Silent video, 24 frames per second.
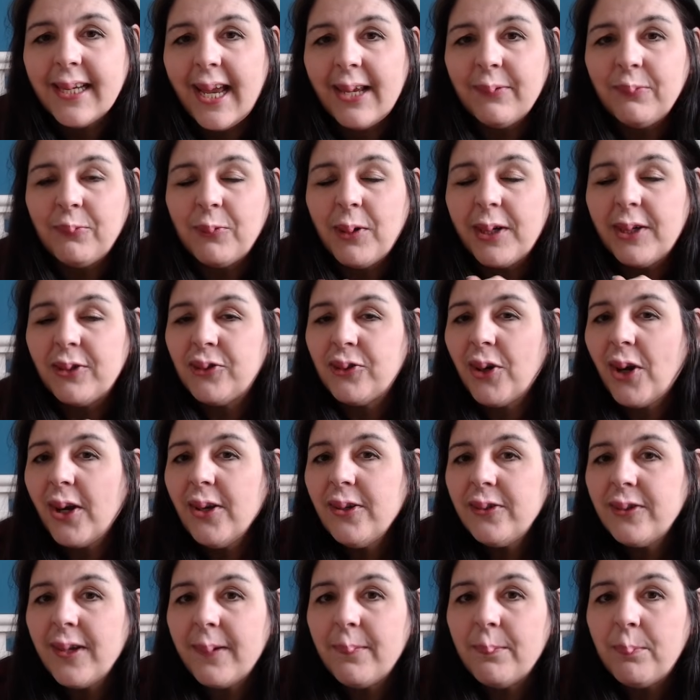And when I tried
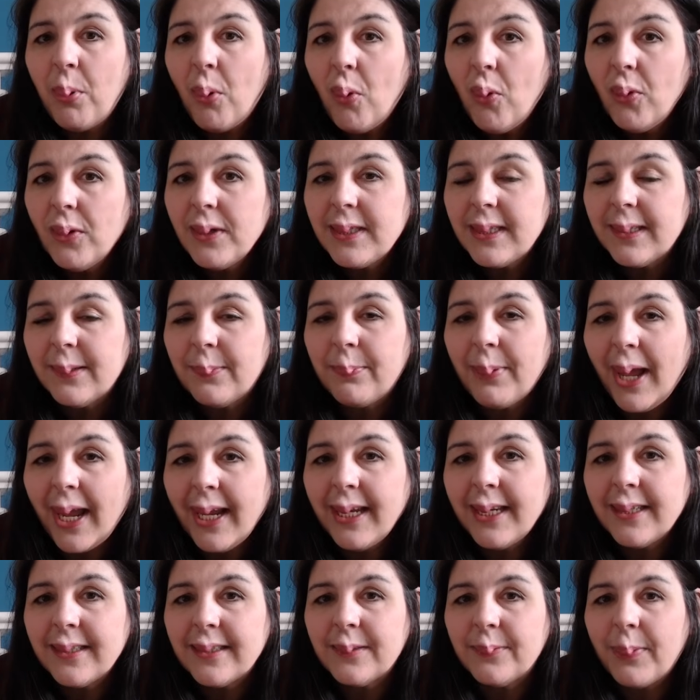to import it
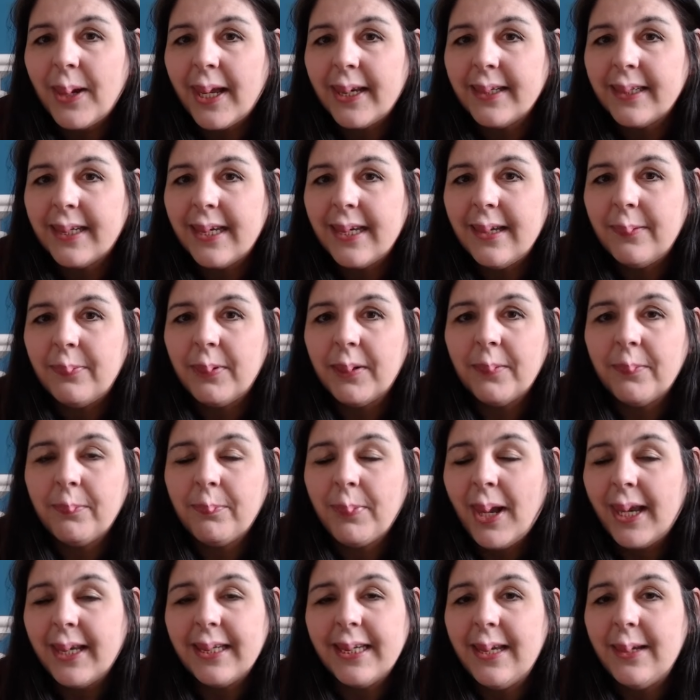back into Pattern
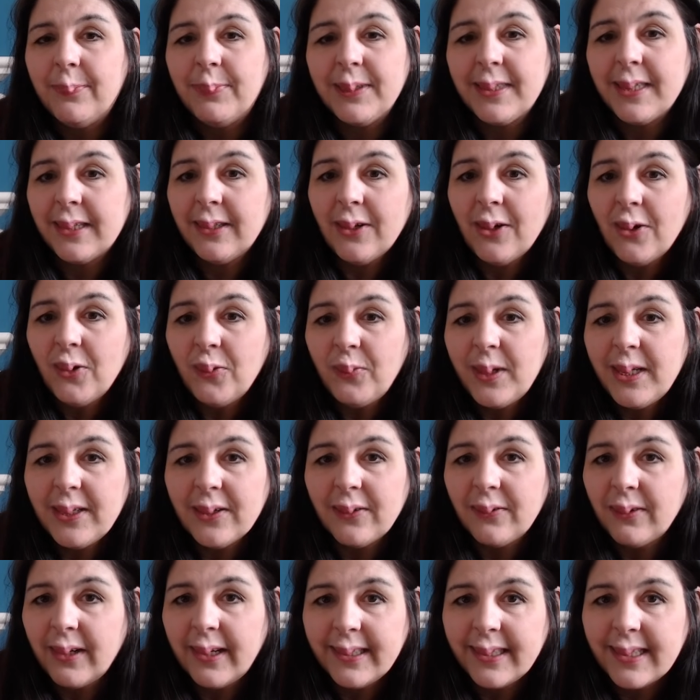Keeper said, no, we
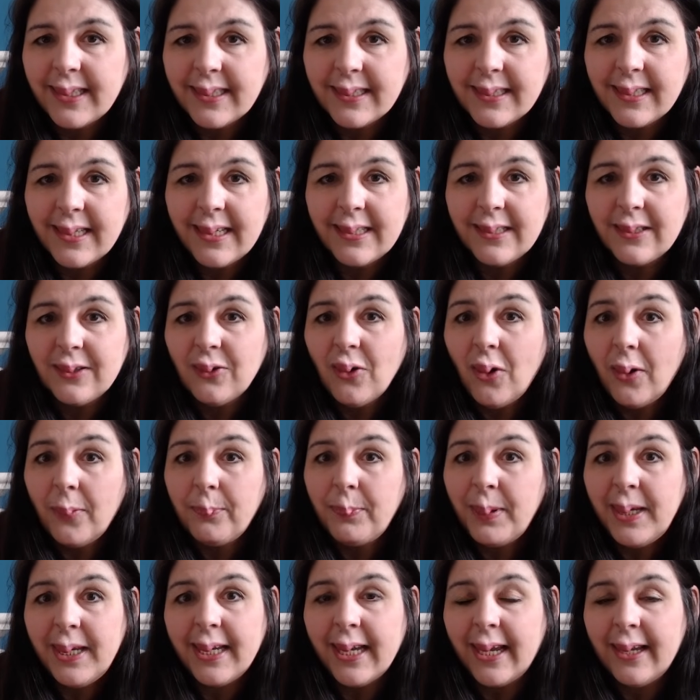don't like this, it's not a
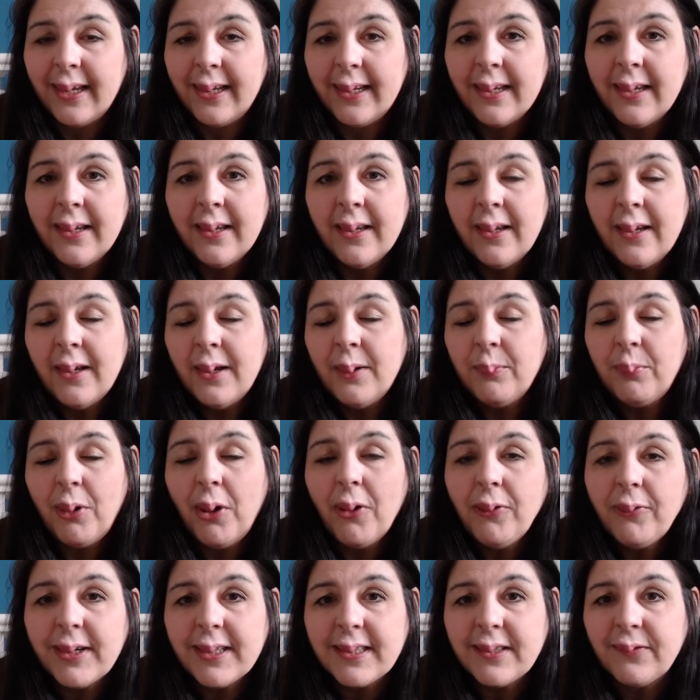PK
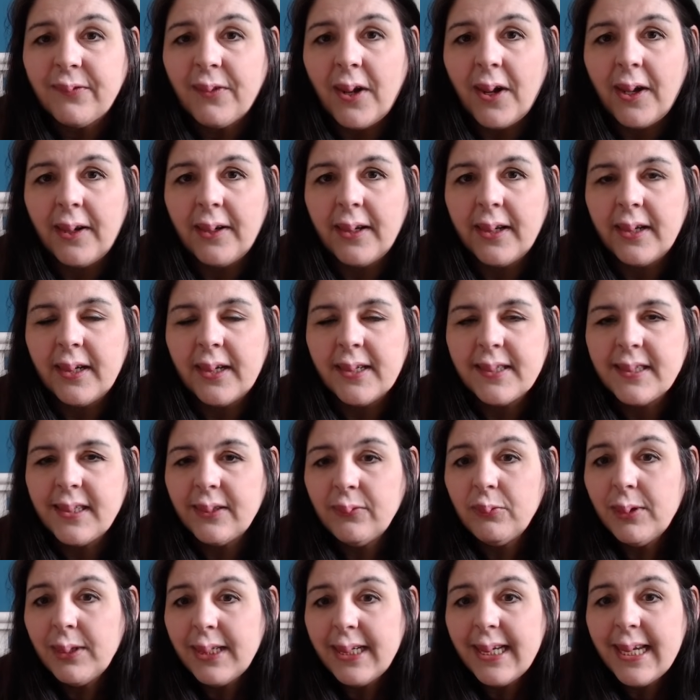progress file. And I said,
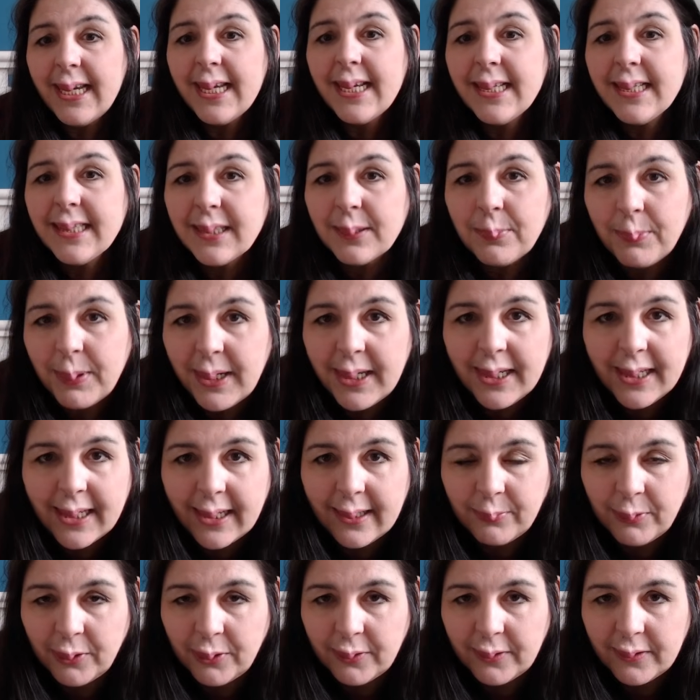well, it is a
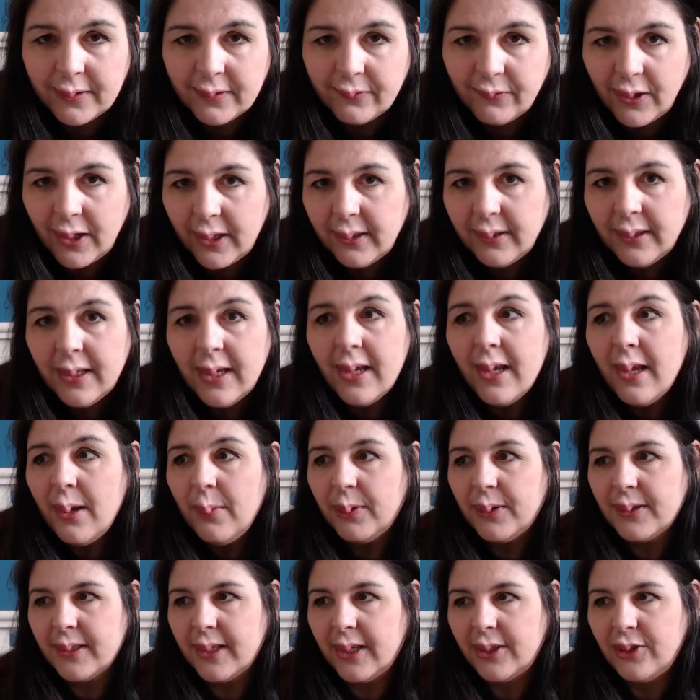PK progress file,
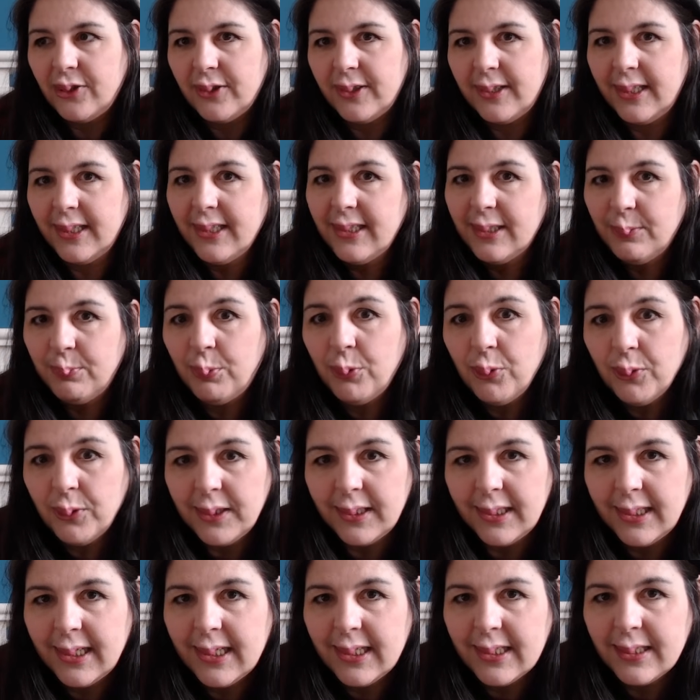because I just
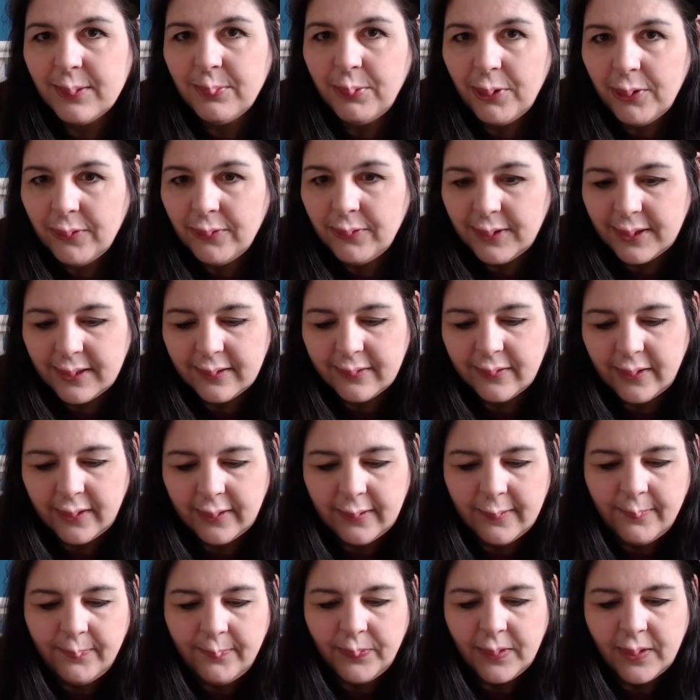exported it as a progress file.
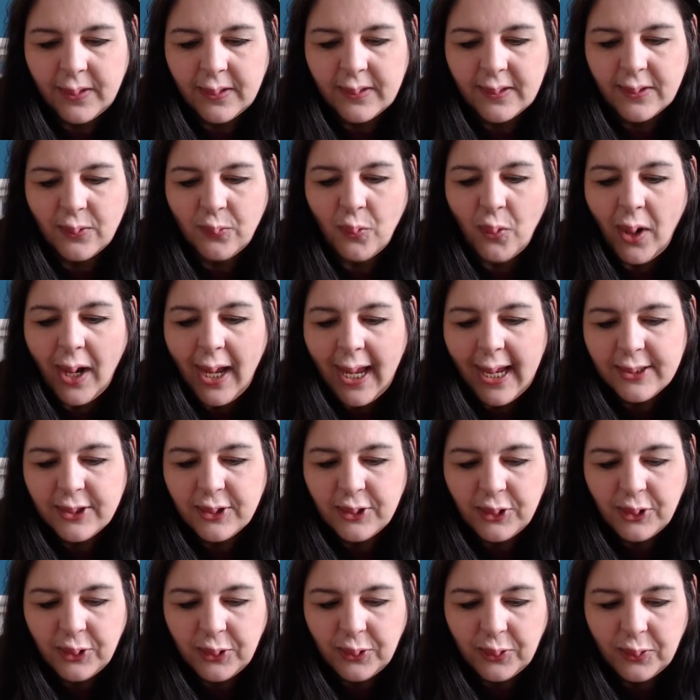So what I had
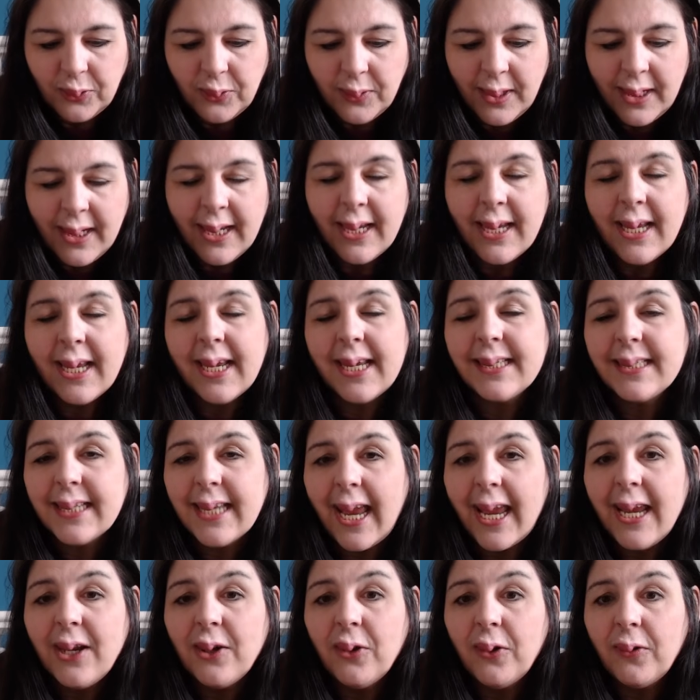to do is
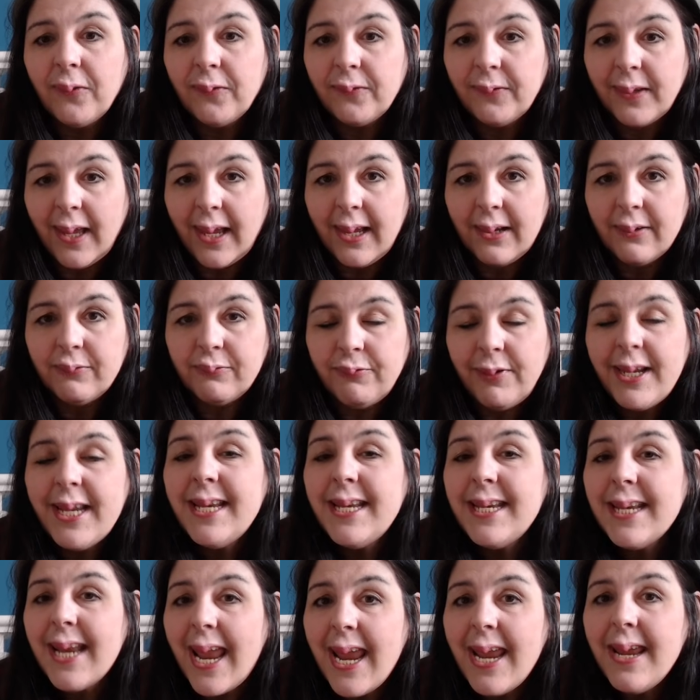take off that,
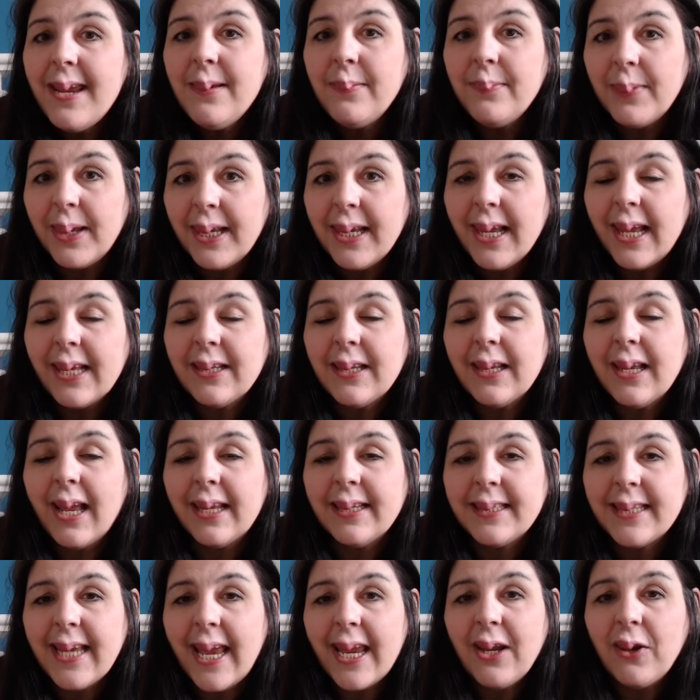rename it,
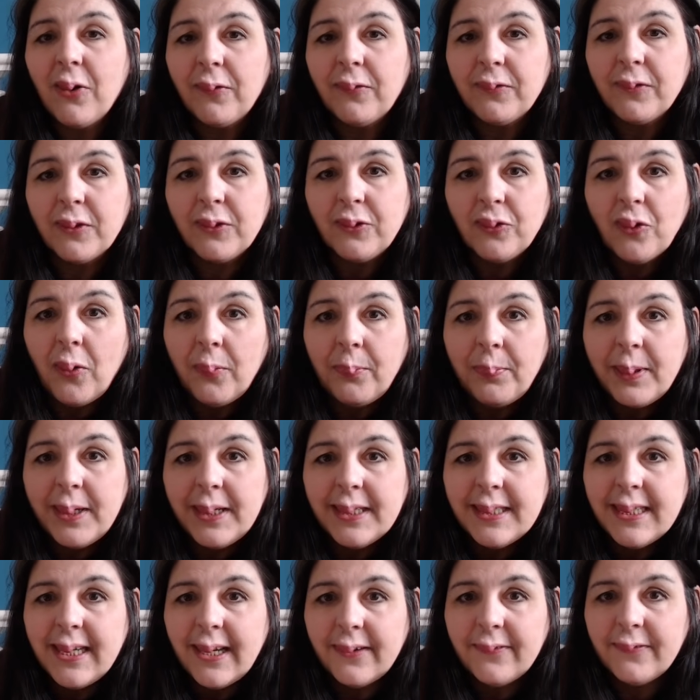and take off the
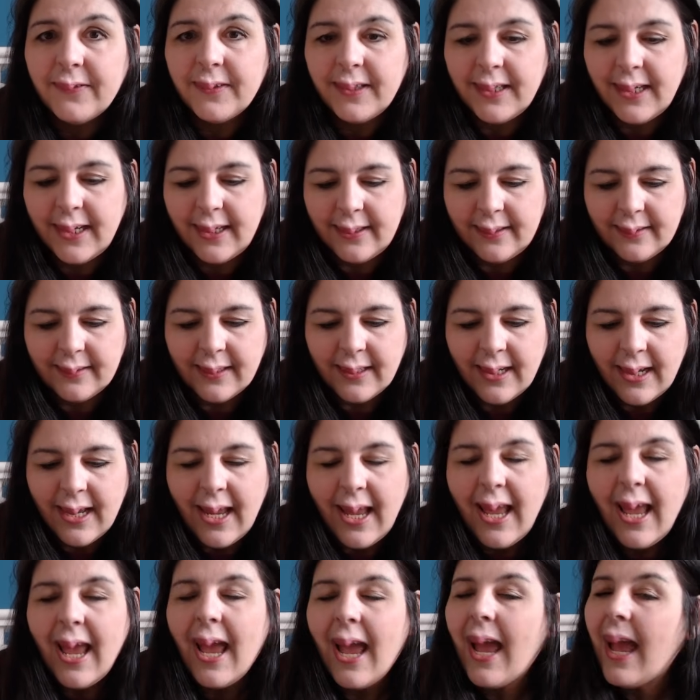.pdf at the end.
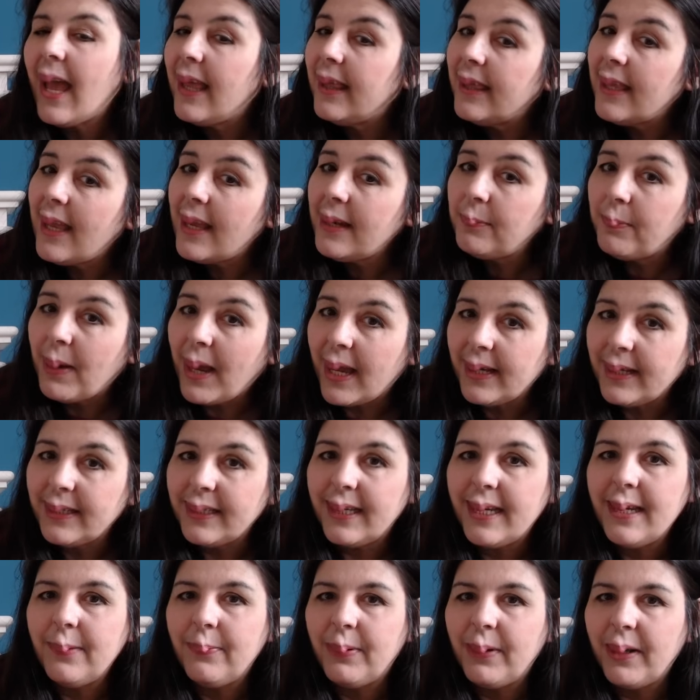And then Pattern
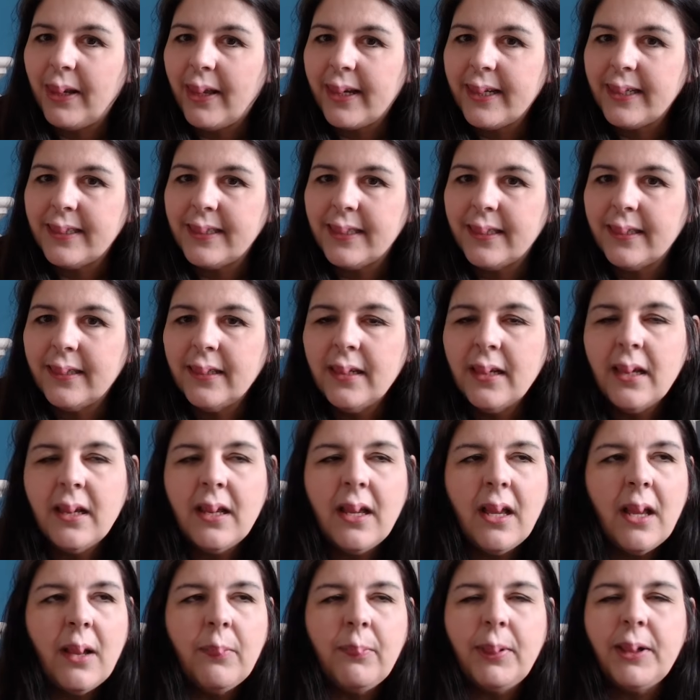Keeper liked it.
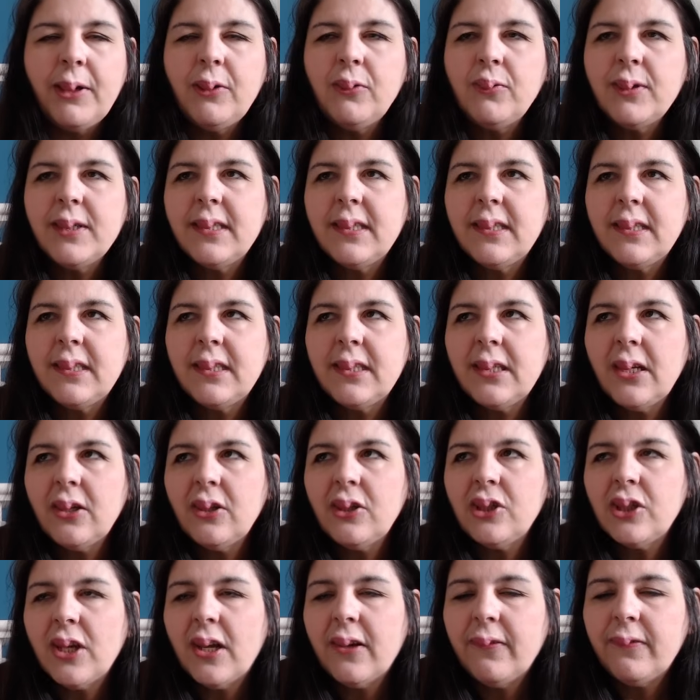But it was
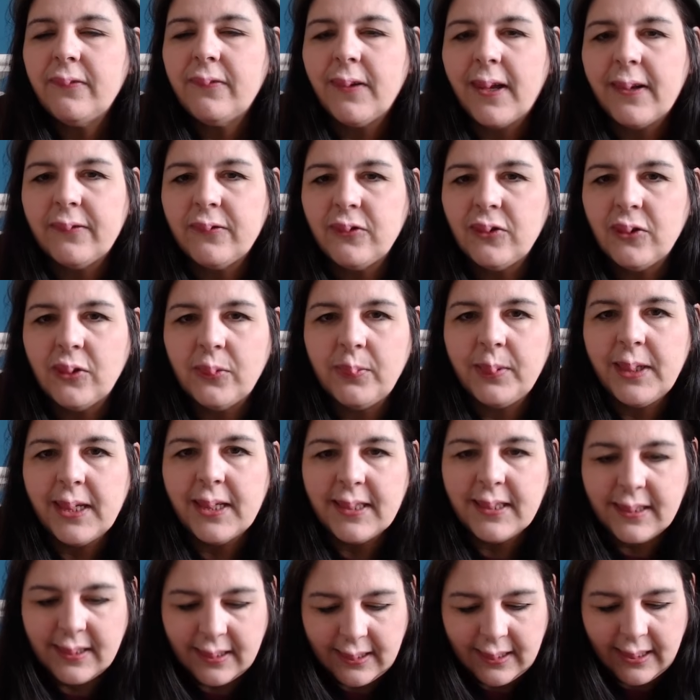such a faff job
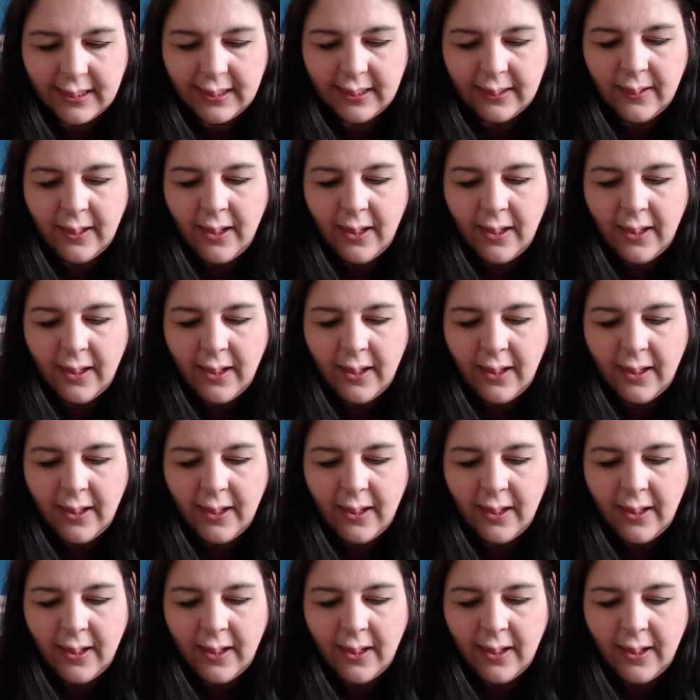yesterday.